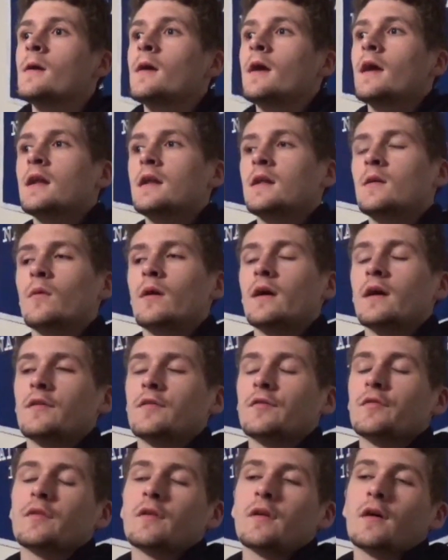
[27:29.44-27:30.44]

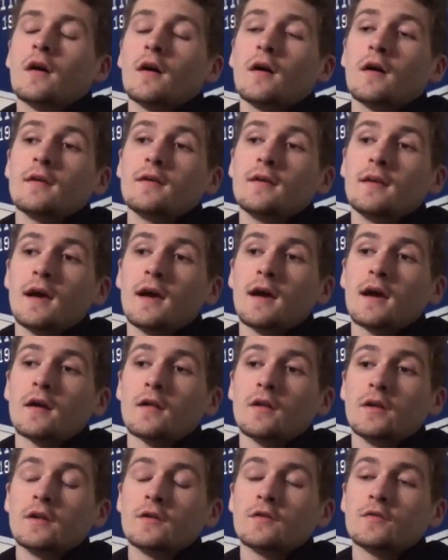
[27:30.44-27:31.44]
anyways, yeah,
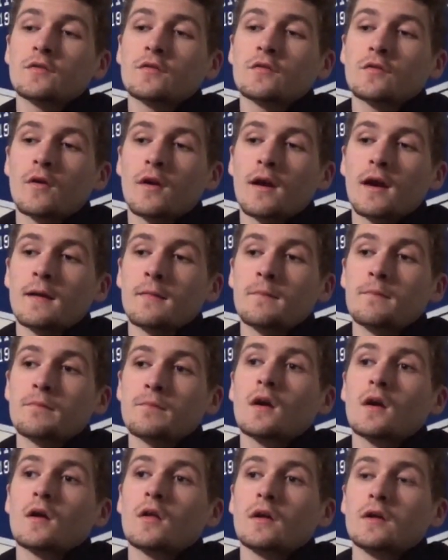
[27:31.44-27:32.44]
Cledus was great.
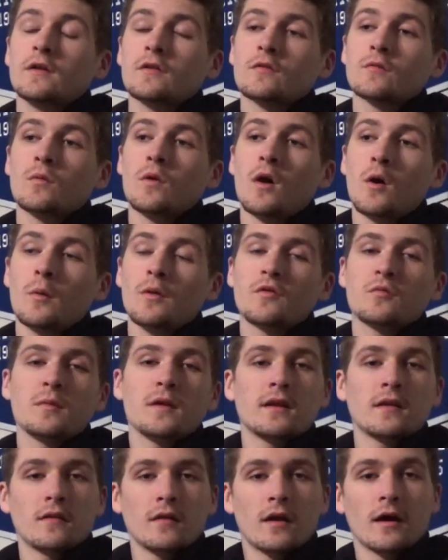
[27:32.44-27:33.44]
Cledus will always
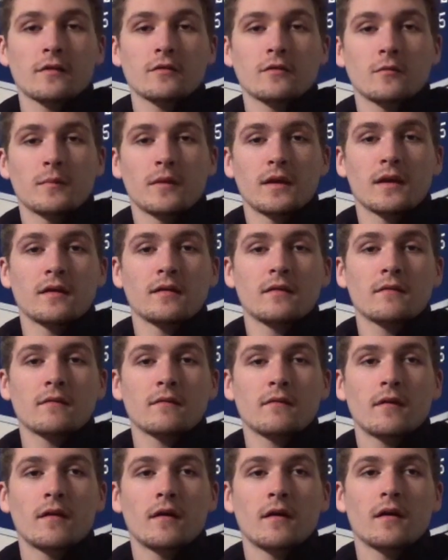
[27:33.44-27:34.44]
mean a lot to me
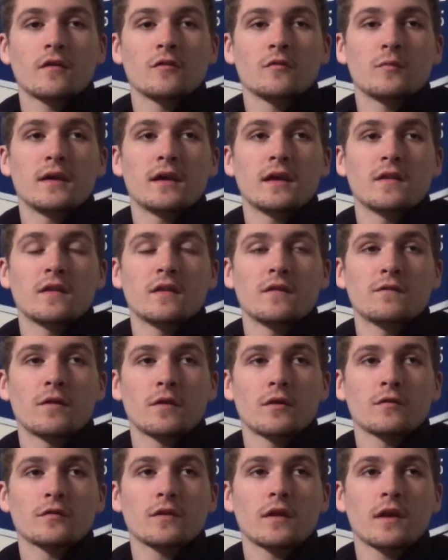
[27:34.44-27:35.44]
as being the
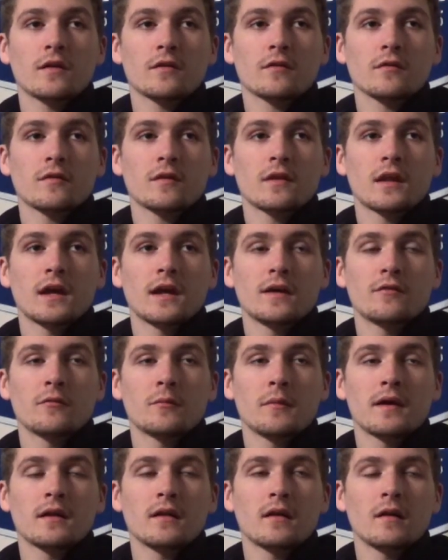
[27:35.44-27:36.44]
first character that I ever
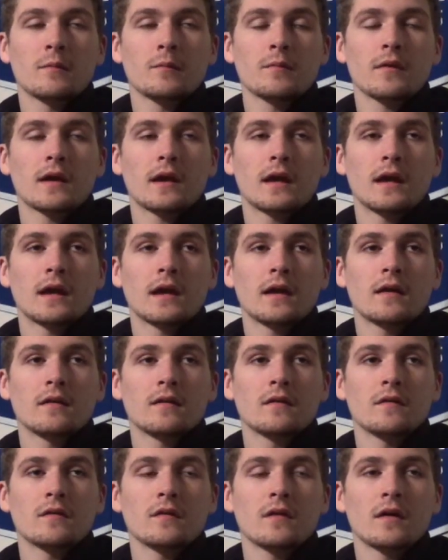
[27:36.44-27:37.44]
made up.
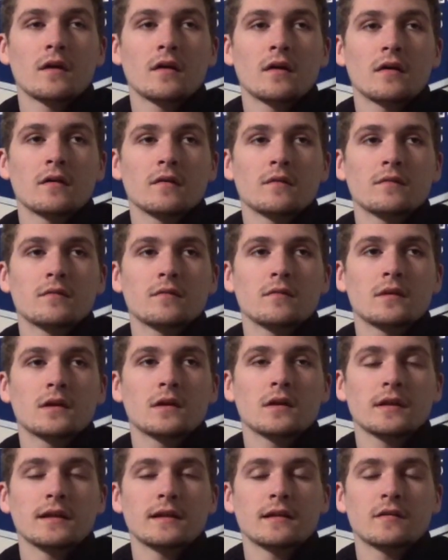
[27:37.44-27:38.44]
And
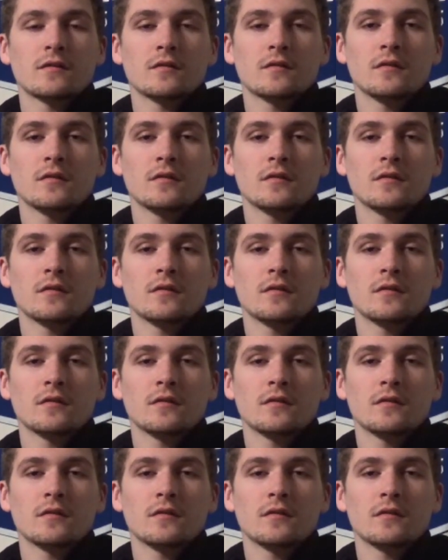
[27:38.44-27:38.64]
Cledus,